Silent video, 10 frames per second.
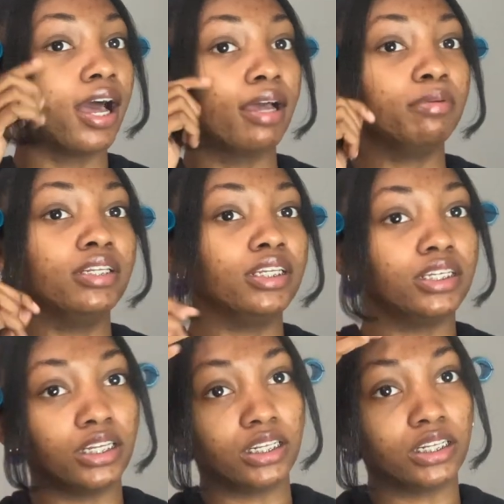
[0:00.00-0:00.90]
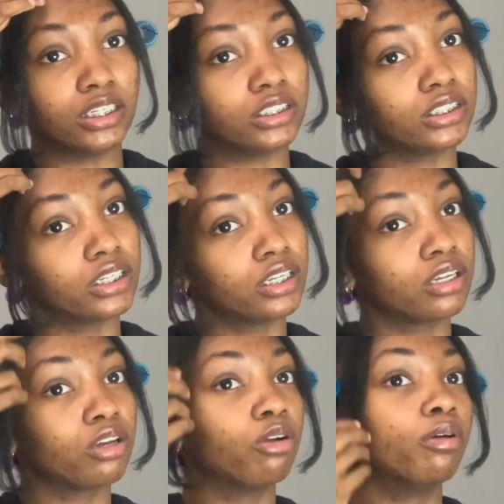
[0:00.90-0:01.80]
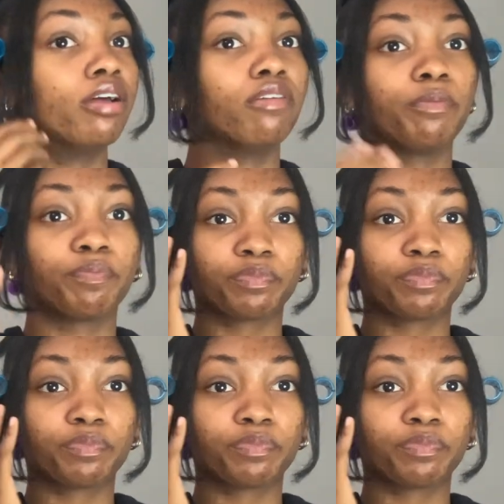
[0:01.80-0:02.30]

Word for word: I be needing this or whatever.